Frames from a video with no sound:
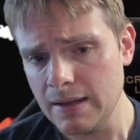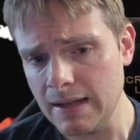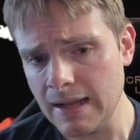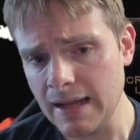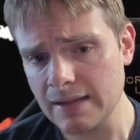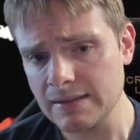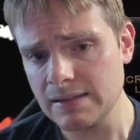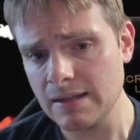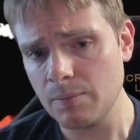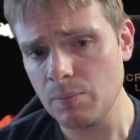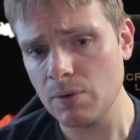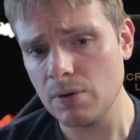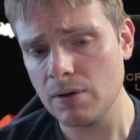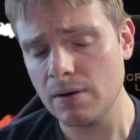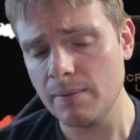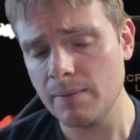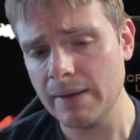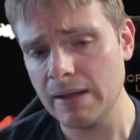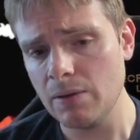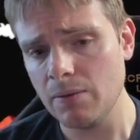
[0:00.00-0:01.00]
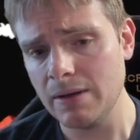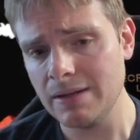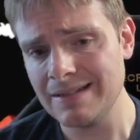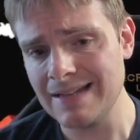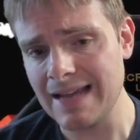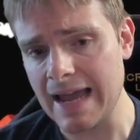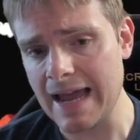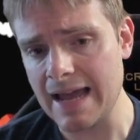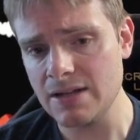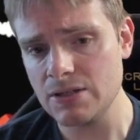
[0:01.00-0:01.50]
Next up, we're going to be going
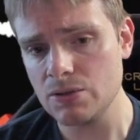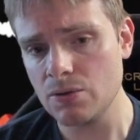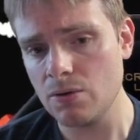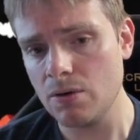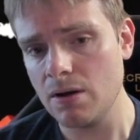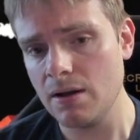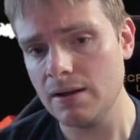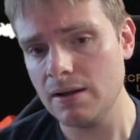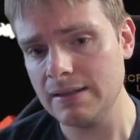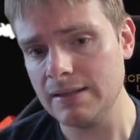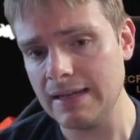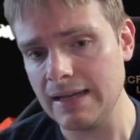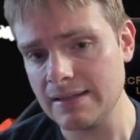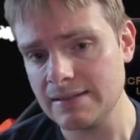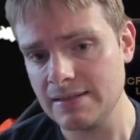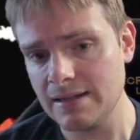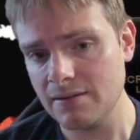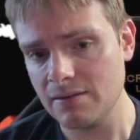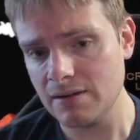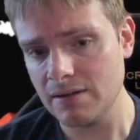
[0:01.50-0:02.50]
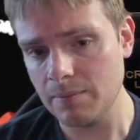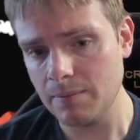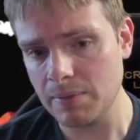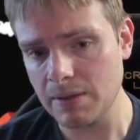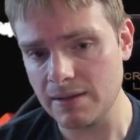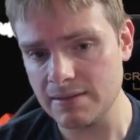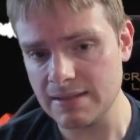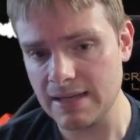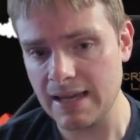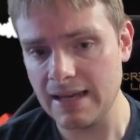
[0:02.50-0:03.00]
to Agile Hunt, Dexterity
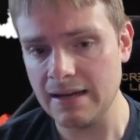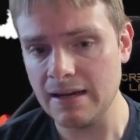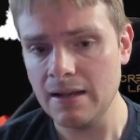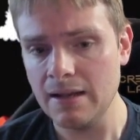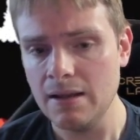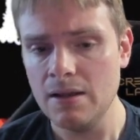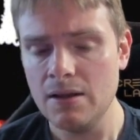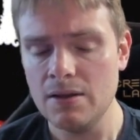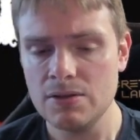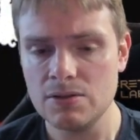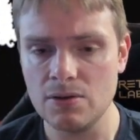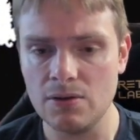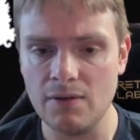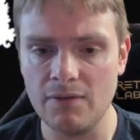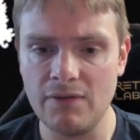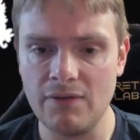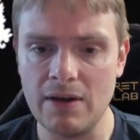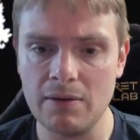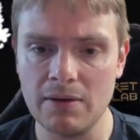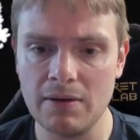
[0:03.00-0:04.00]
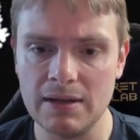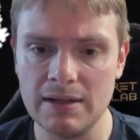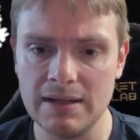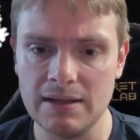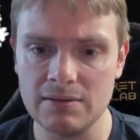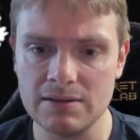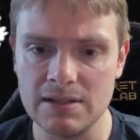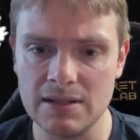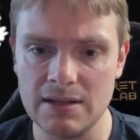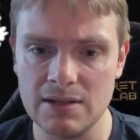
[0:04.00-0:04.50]
+8. So your Falcon
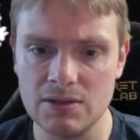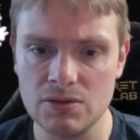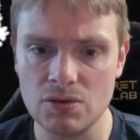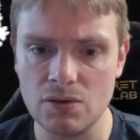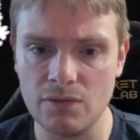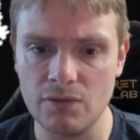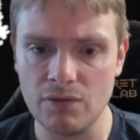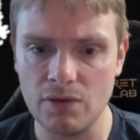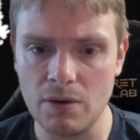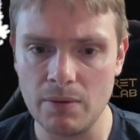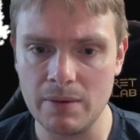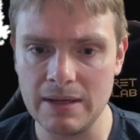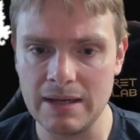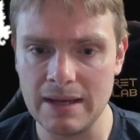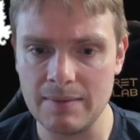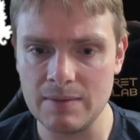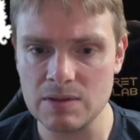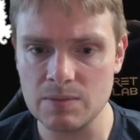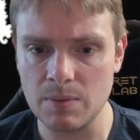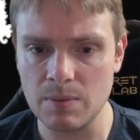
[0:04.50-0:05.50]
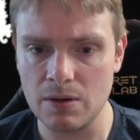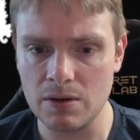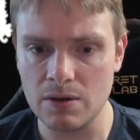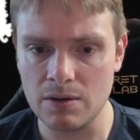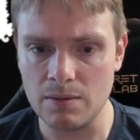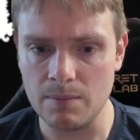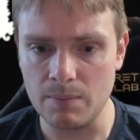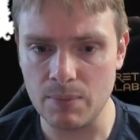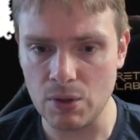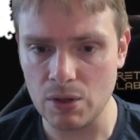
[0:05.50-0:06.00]
deals additional throwing damage
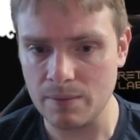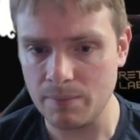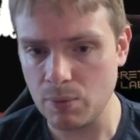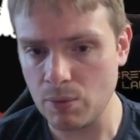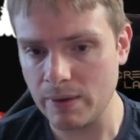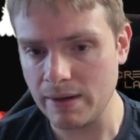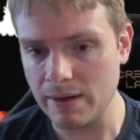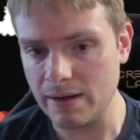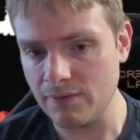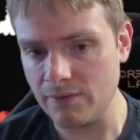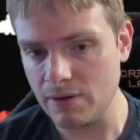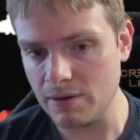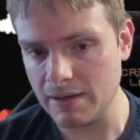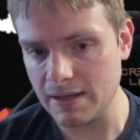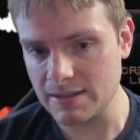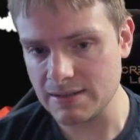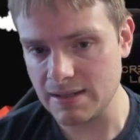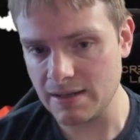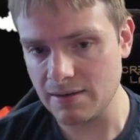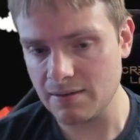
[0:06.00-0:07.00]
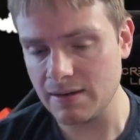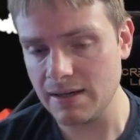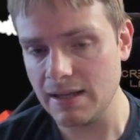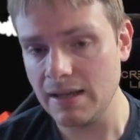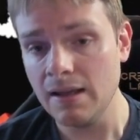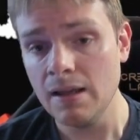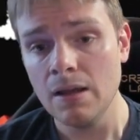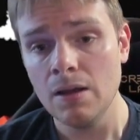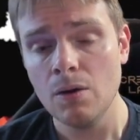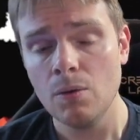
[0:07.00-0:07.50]
per point of your
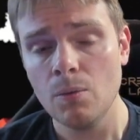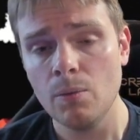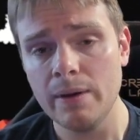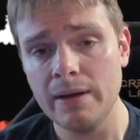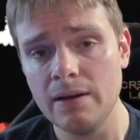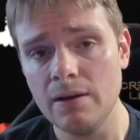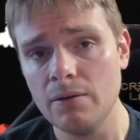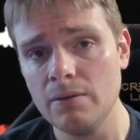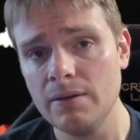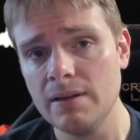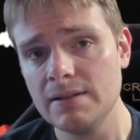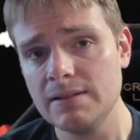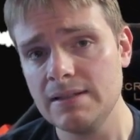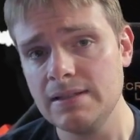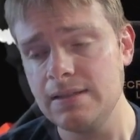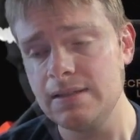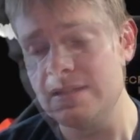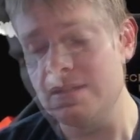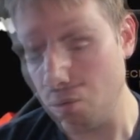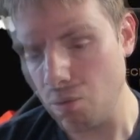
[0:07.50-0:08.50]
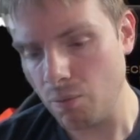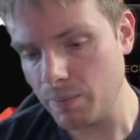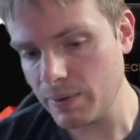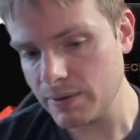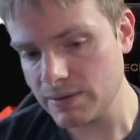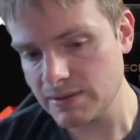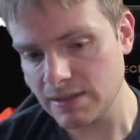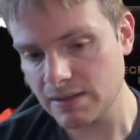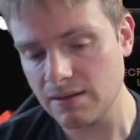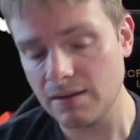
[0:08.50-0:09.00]
dexterity. We know this whole
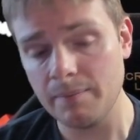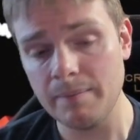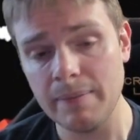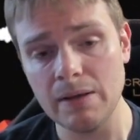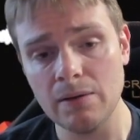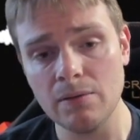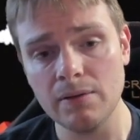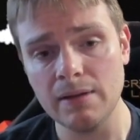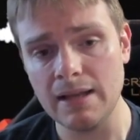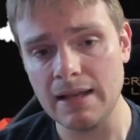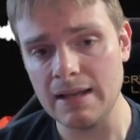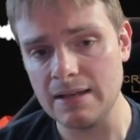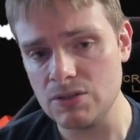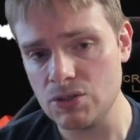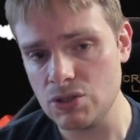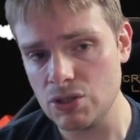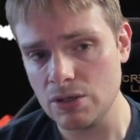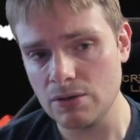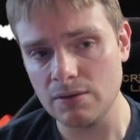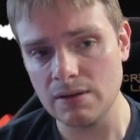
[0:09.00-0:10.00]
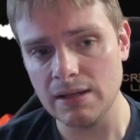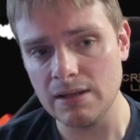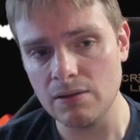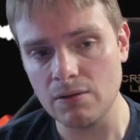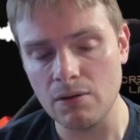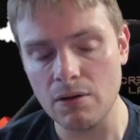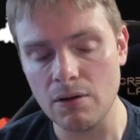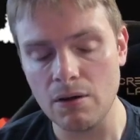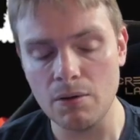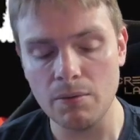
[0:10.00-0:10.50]
particular build, and generally
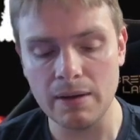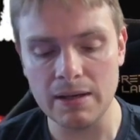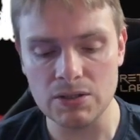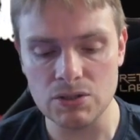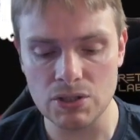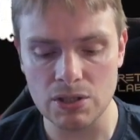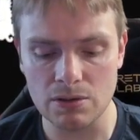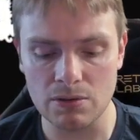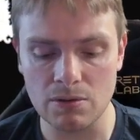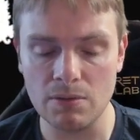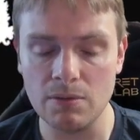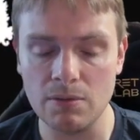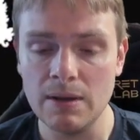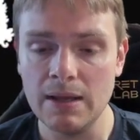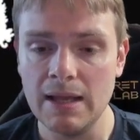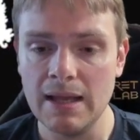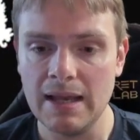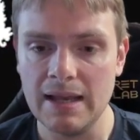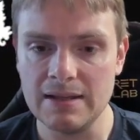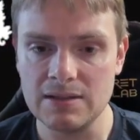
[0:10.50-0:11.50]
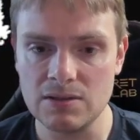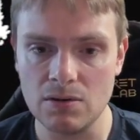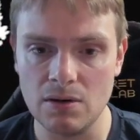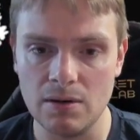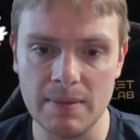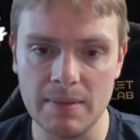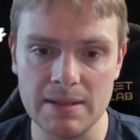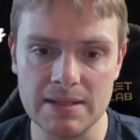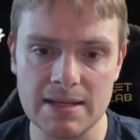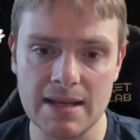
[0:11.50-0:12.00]
the rogue in general, is going
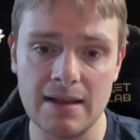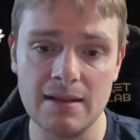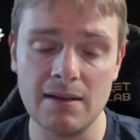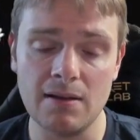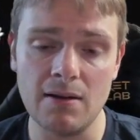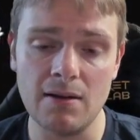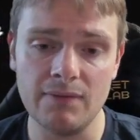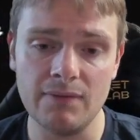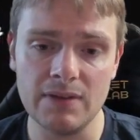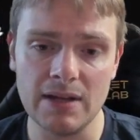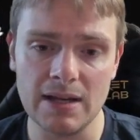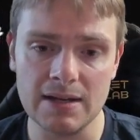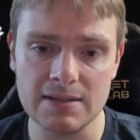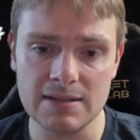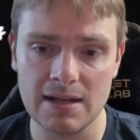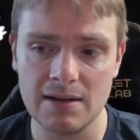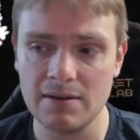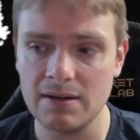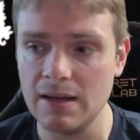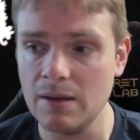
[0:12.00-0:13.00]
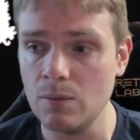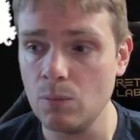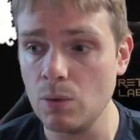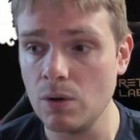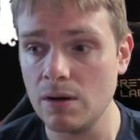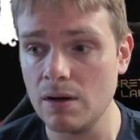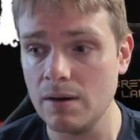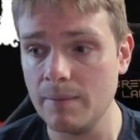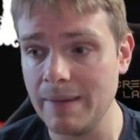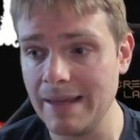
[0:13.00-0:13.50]
to be scaling off dexterity. We're
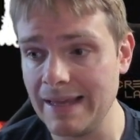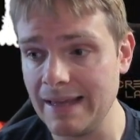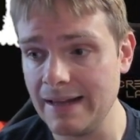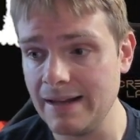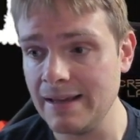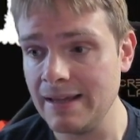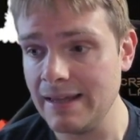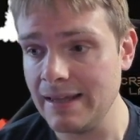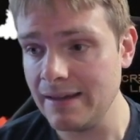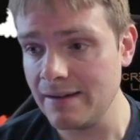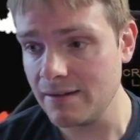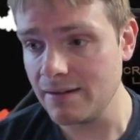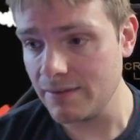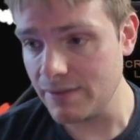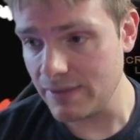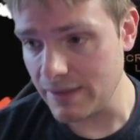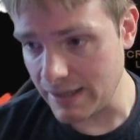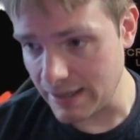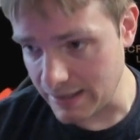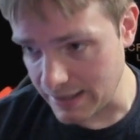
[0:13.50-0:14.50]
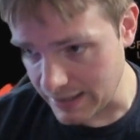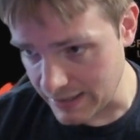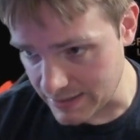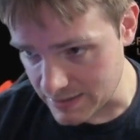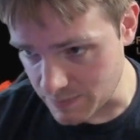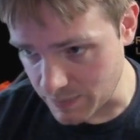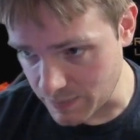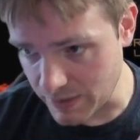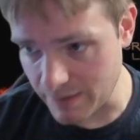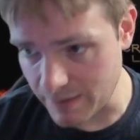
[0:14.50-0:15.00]
going to be getting gear that
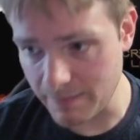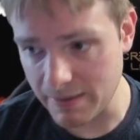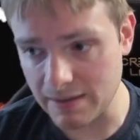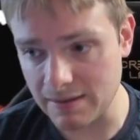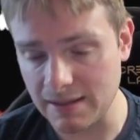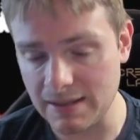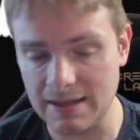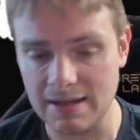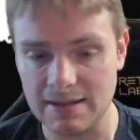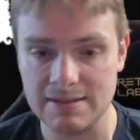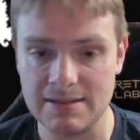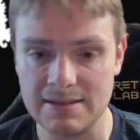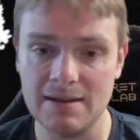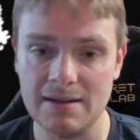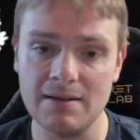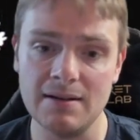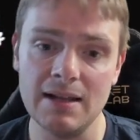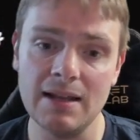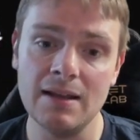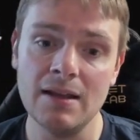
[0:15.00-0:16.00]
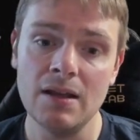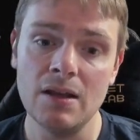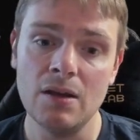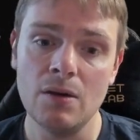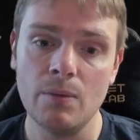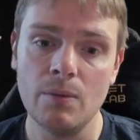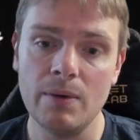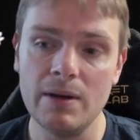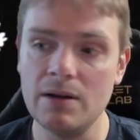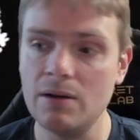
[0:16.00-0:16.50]
is primarily dexterity.
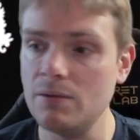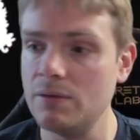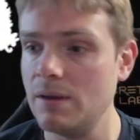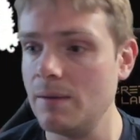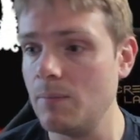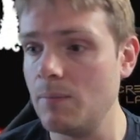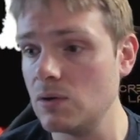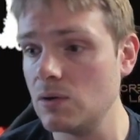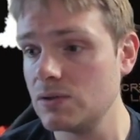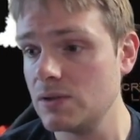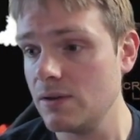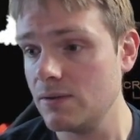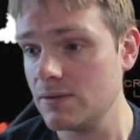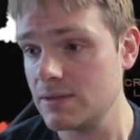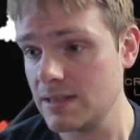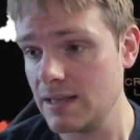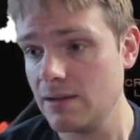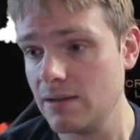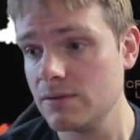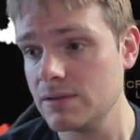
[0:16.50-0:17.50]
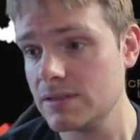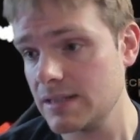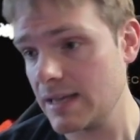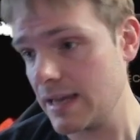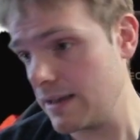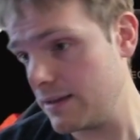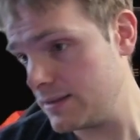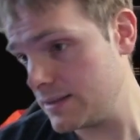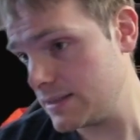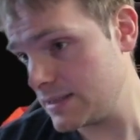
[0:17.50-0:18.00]
We know that most of your skills
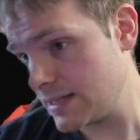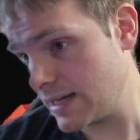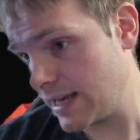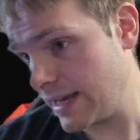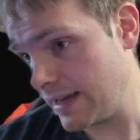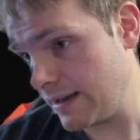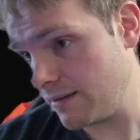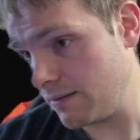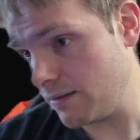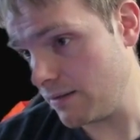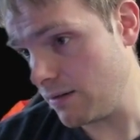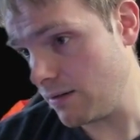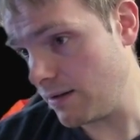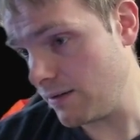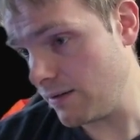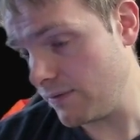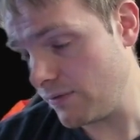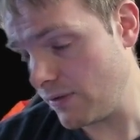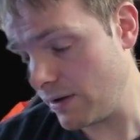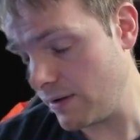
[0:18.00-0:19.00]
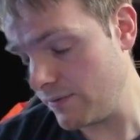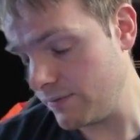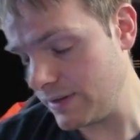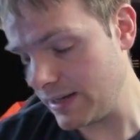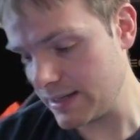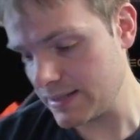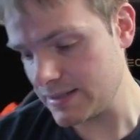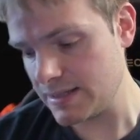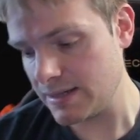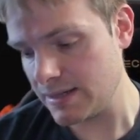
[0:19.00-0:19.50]
scale off of
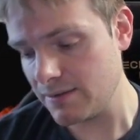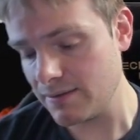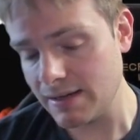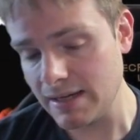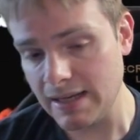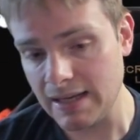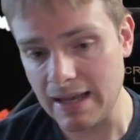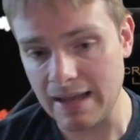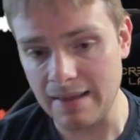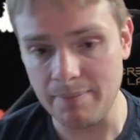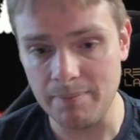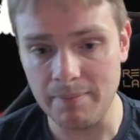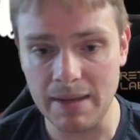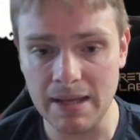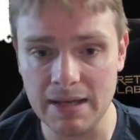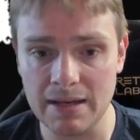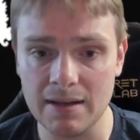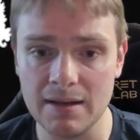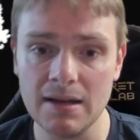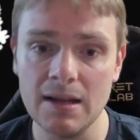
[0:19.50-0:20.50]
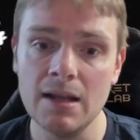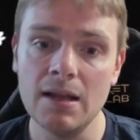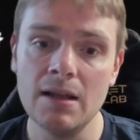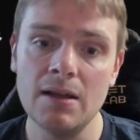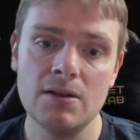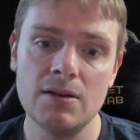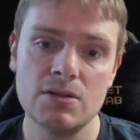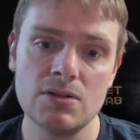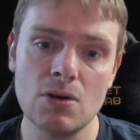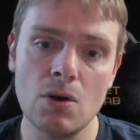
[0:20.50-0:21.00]
dexterity and minion.
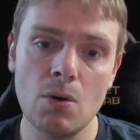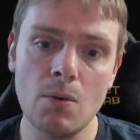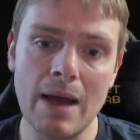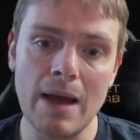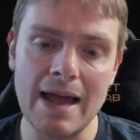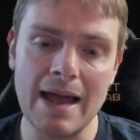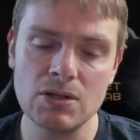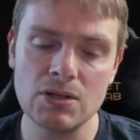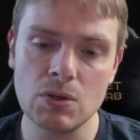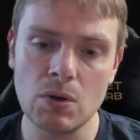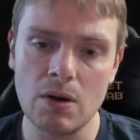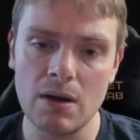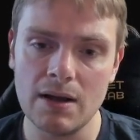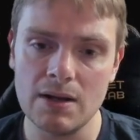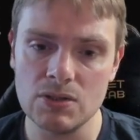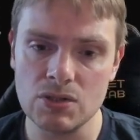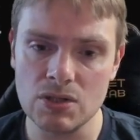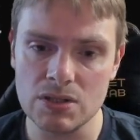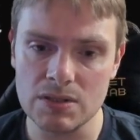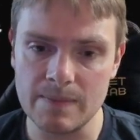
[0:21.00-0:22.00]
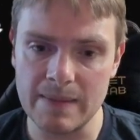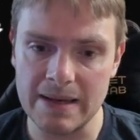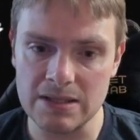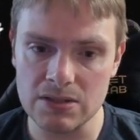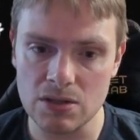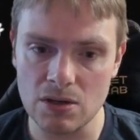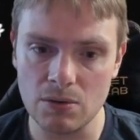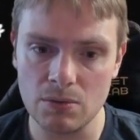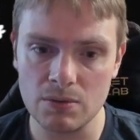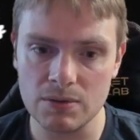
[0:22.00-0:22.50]
So Agile Hunt just makes
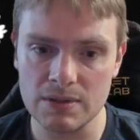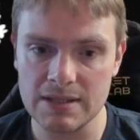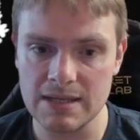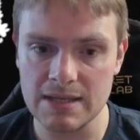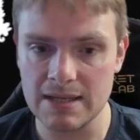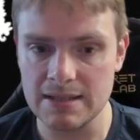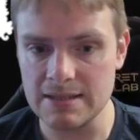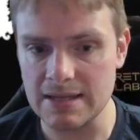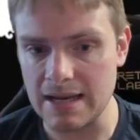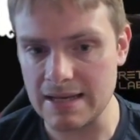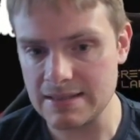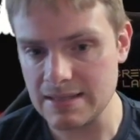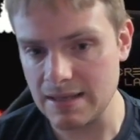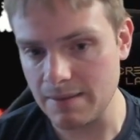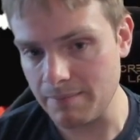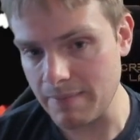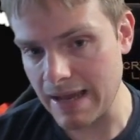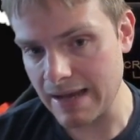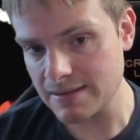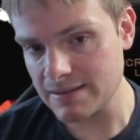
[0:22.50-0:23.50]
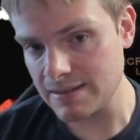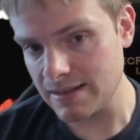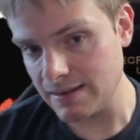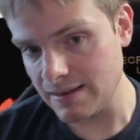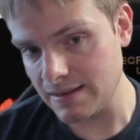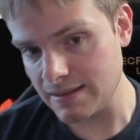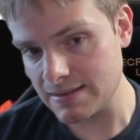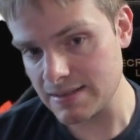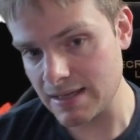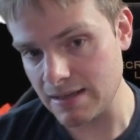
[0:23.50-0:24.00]
total sense. I think maxing
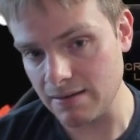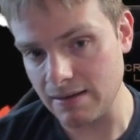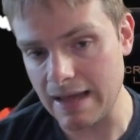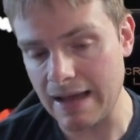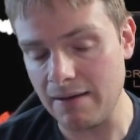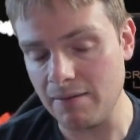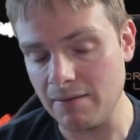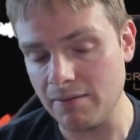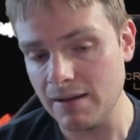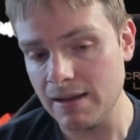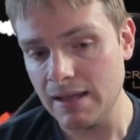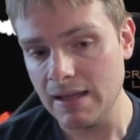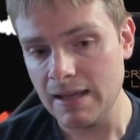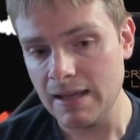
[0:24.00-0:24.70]
this skill out